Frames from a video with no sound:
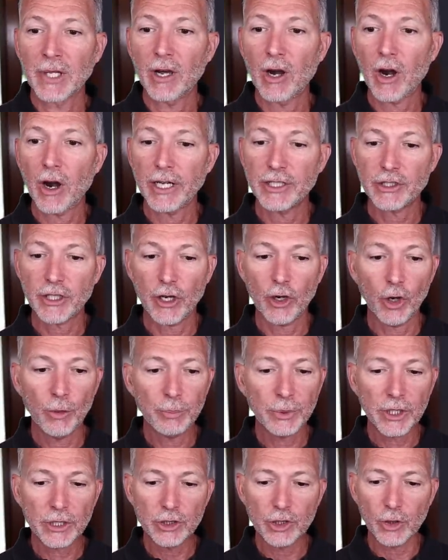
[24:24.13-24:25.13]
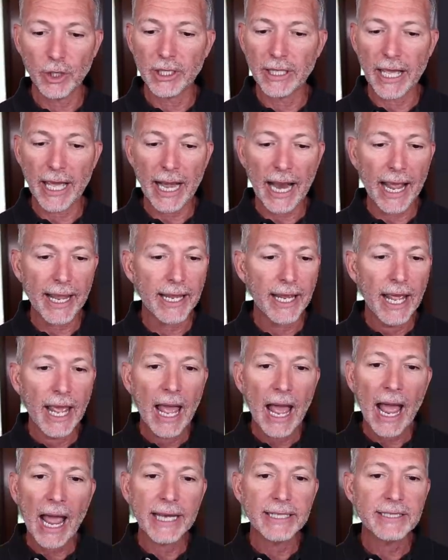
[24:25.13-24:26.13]
All right, so I hope you enjoyed that. I,
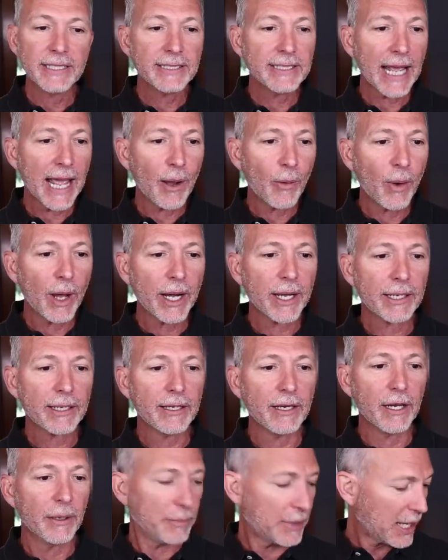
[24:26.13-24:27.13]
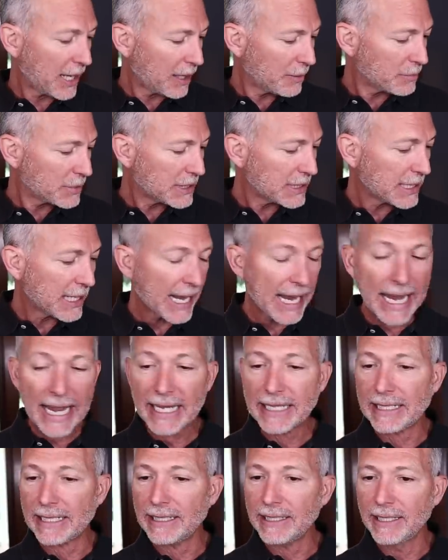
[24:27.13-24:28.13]
I did not want to come
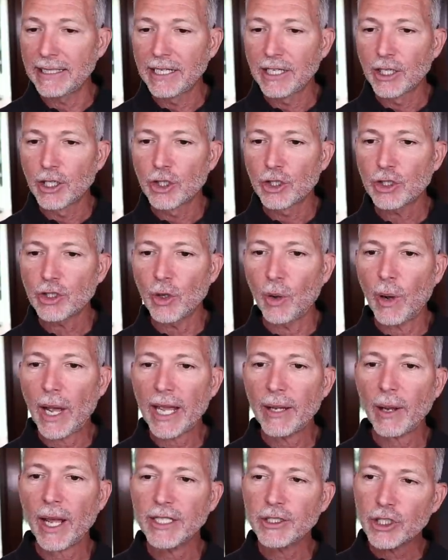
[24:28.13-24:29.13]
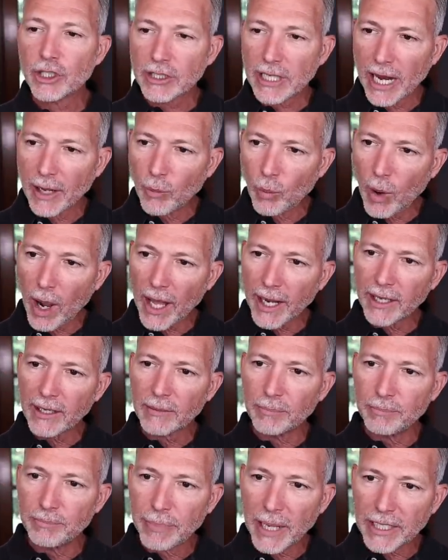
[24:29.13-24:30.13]
empty-handed, So I, I just, I wanted
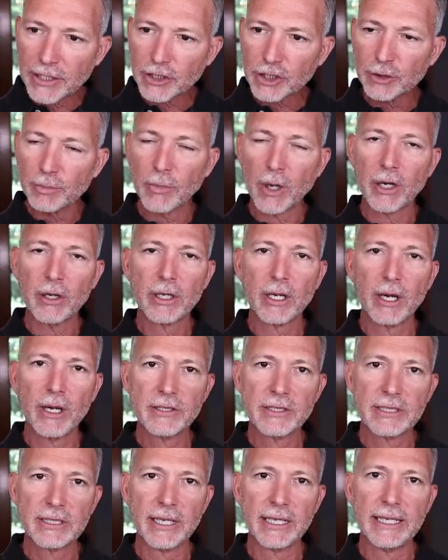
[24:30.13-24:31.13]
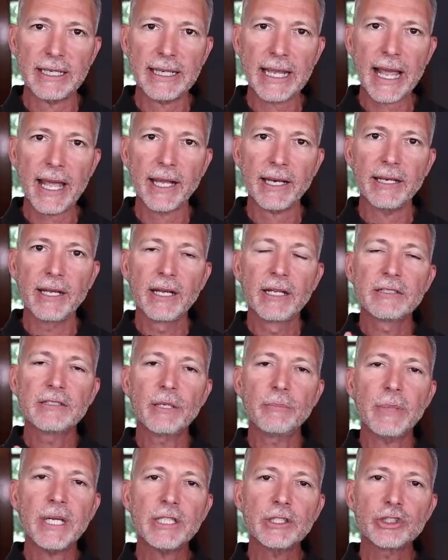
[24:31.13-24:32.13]
to benchmark us again to
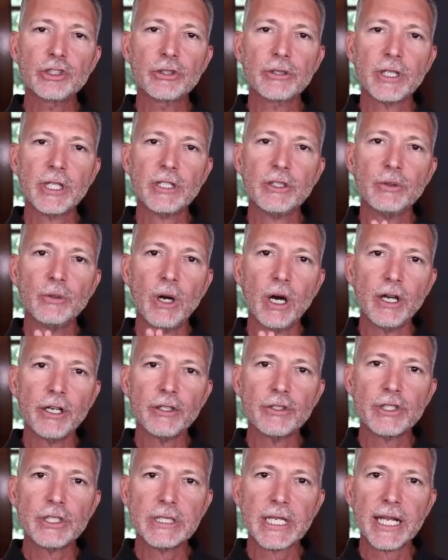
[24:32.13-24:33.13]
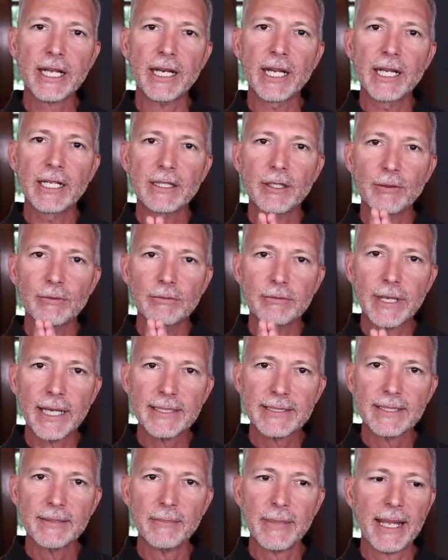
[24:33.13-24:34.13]
make sure that you understand the
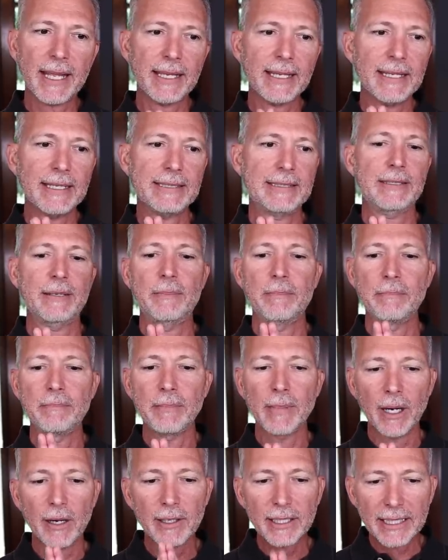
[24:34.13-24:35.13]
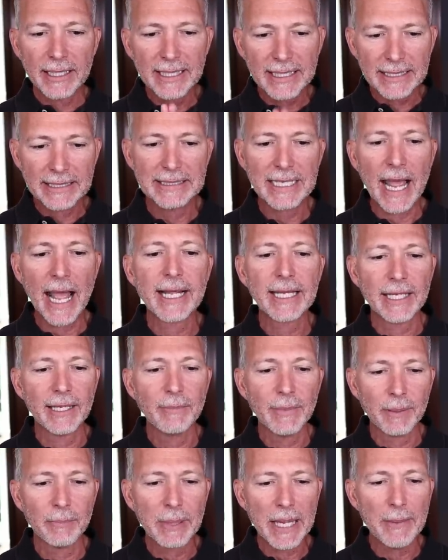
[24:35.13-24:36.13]
resume is a marketing
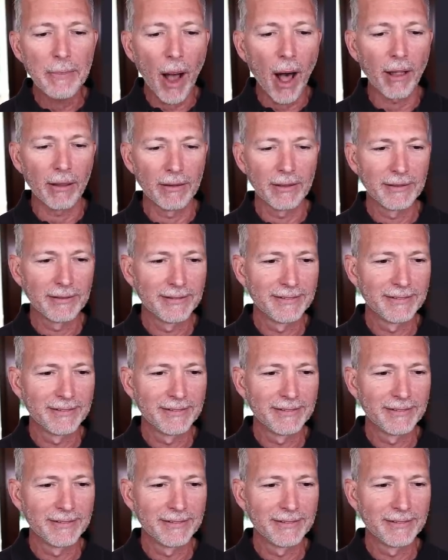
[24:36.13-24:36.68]
document, people.